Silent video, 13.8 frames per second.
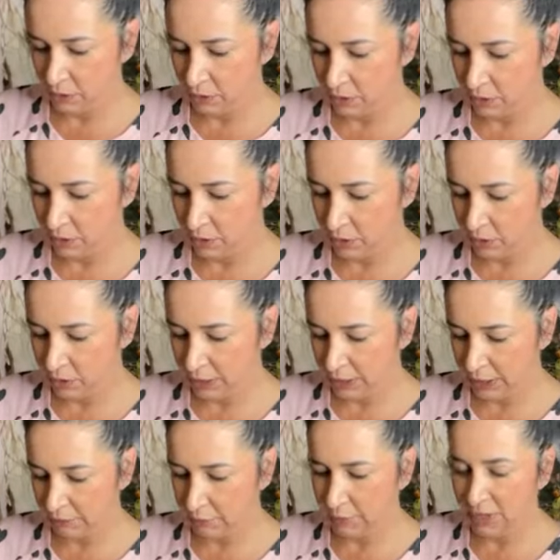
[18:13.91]
I hardly
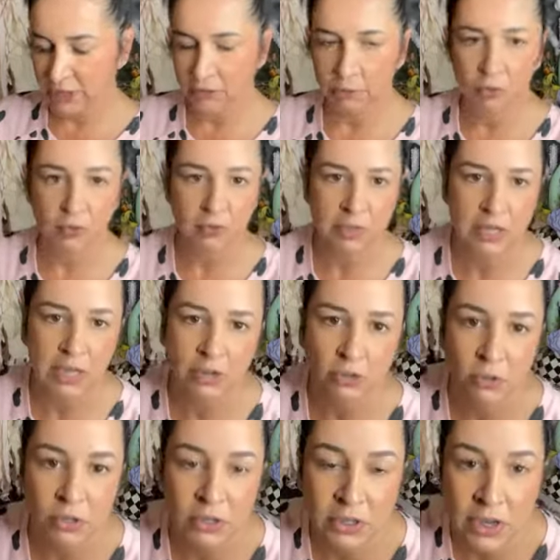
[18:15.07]
ever, my husband was like, Angel,
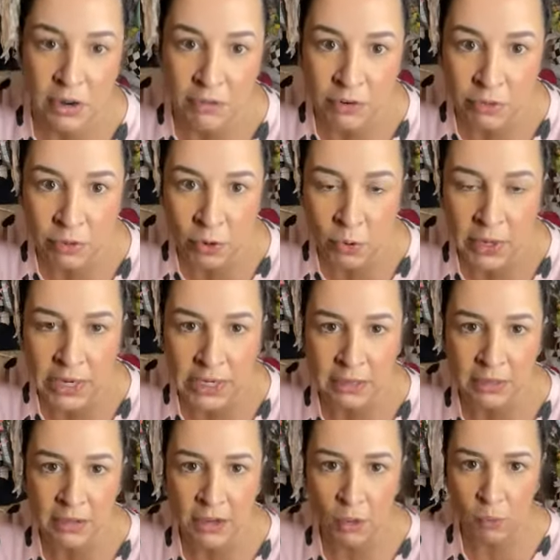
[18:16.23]
you never throw
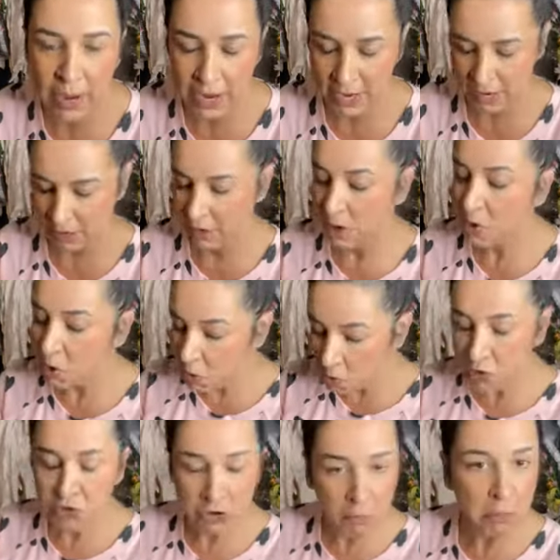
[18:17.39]
anything away,
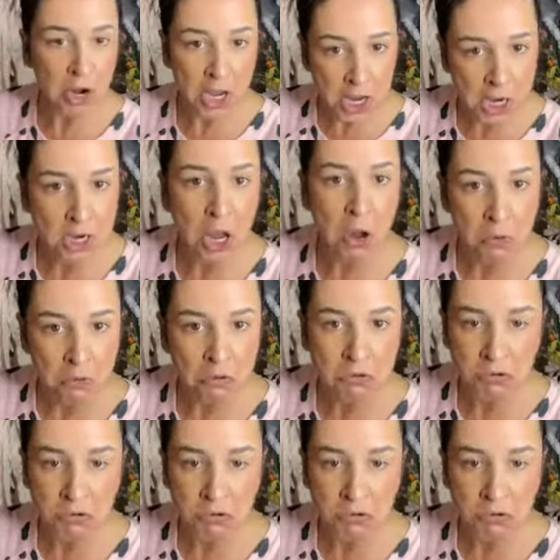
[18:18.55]
which I probably don't.